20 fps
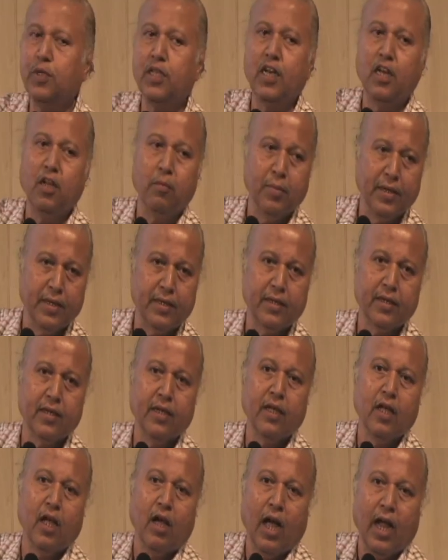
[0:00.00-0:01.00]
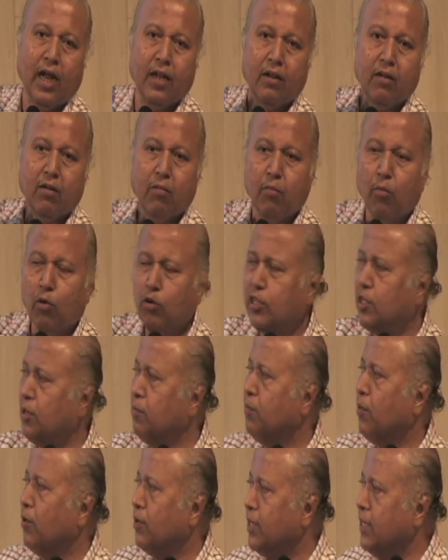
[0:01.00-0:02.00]
the limit, and most
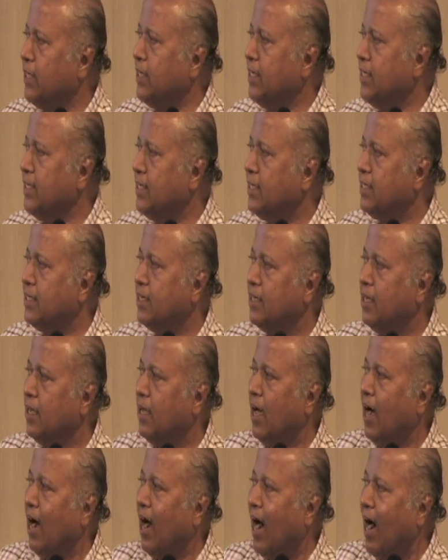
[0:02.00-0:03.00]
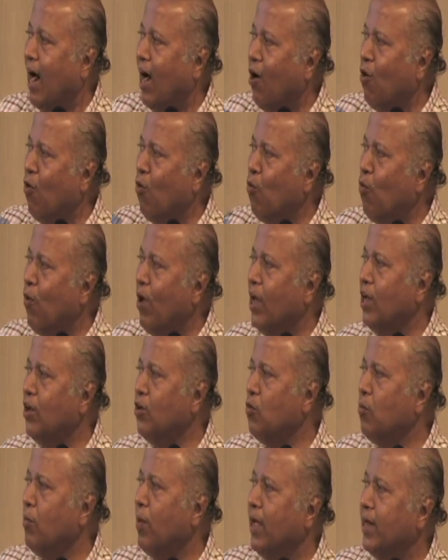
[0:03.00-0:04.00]
important is how well
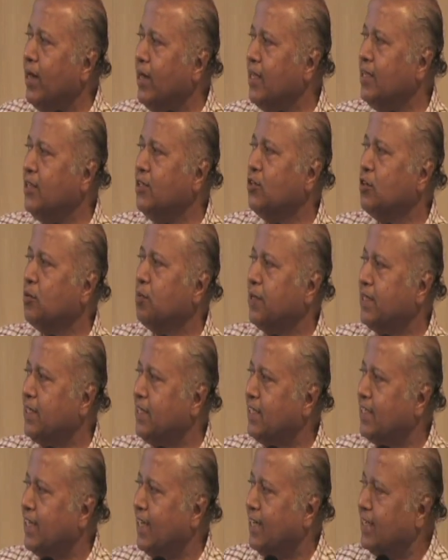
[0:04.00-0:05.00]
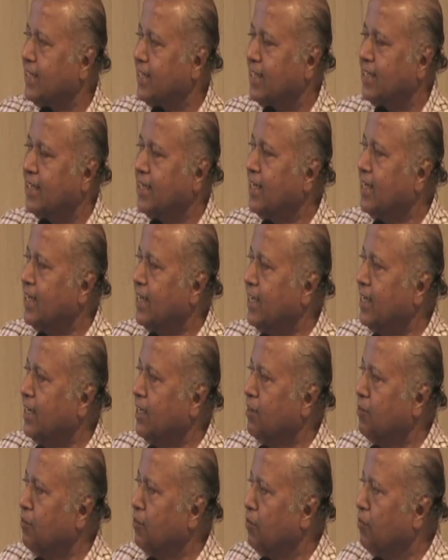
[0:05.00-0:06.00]
you manage your pesticides in
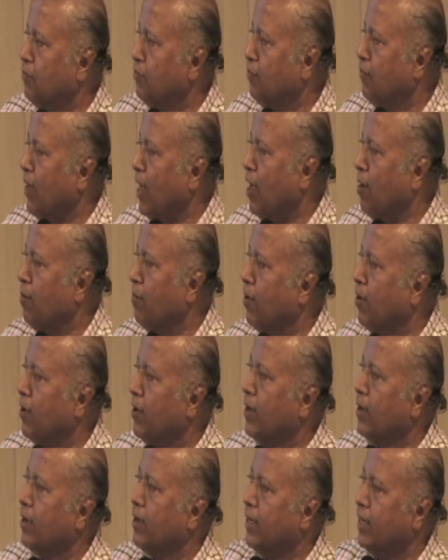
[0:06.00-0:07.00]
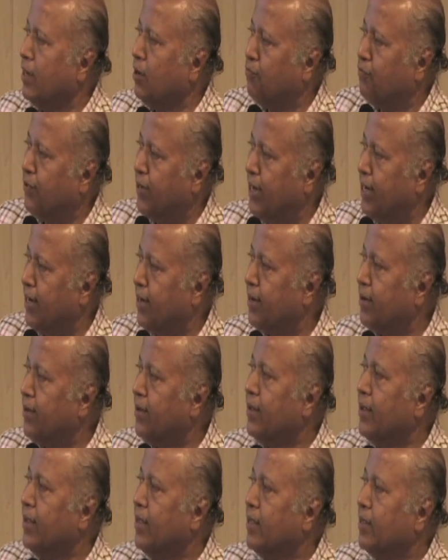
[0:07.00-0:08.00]
a farm or in a field,
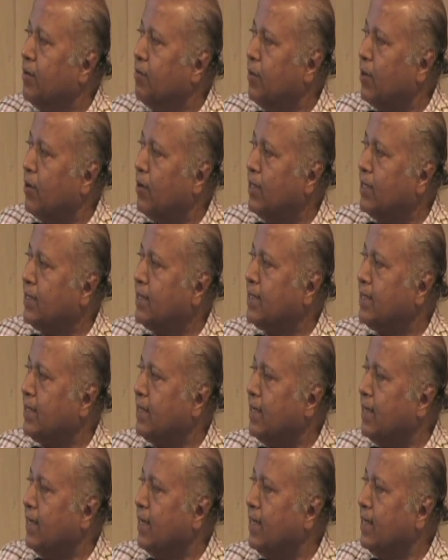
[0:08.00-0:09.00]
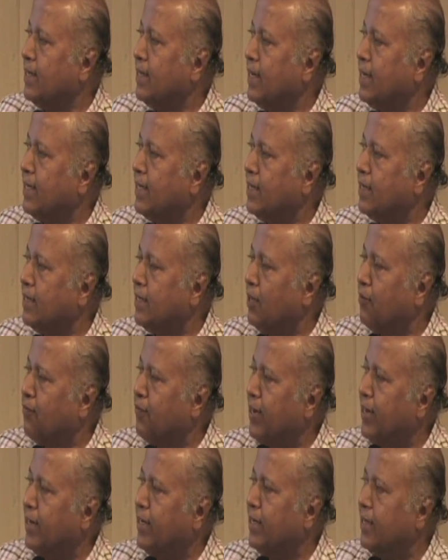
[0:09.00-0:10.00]
because there is a
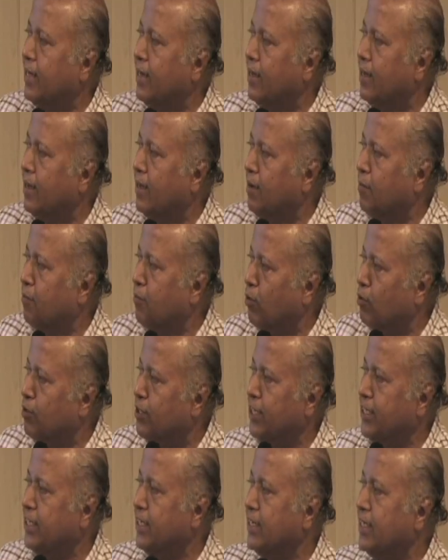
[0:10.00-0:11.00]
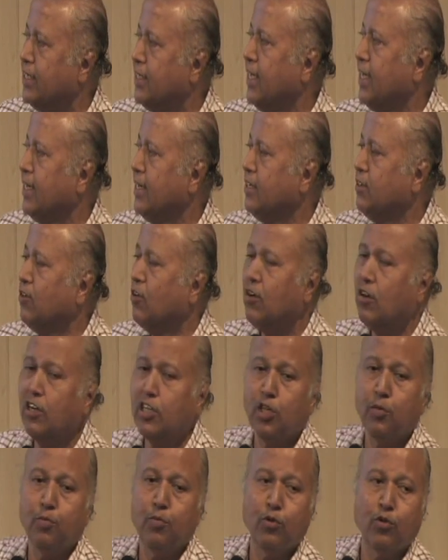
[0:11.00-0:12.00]
definite procedure that you are not
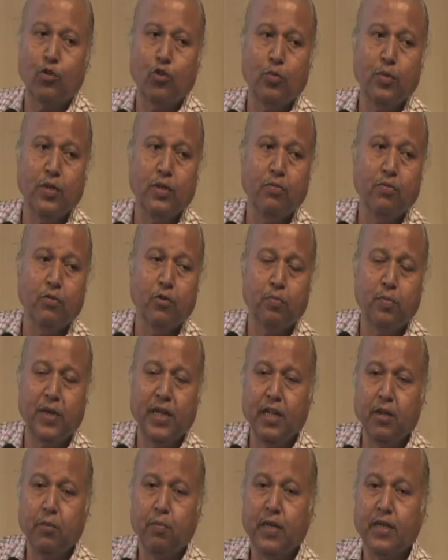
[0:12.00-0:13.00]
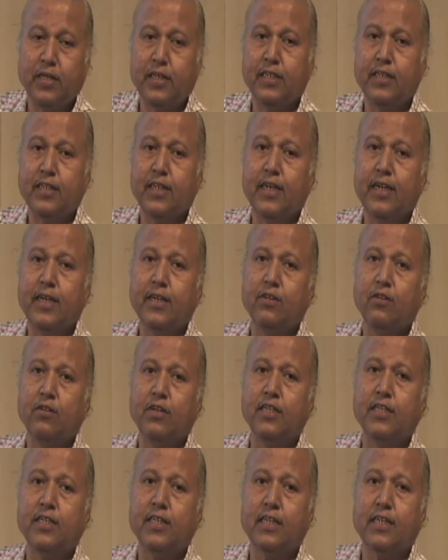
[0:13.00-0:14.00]
supposed to be spraying pesticides or
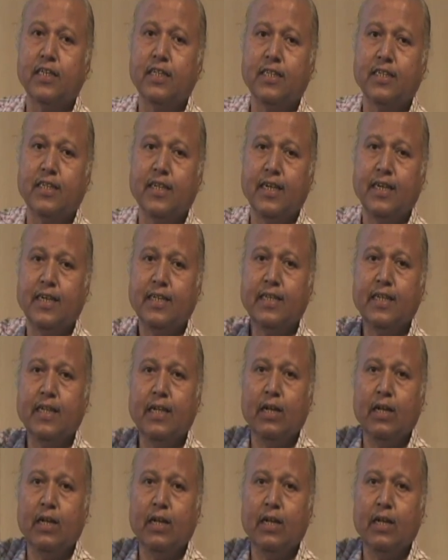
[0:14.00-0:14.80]
insecticides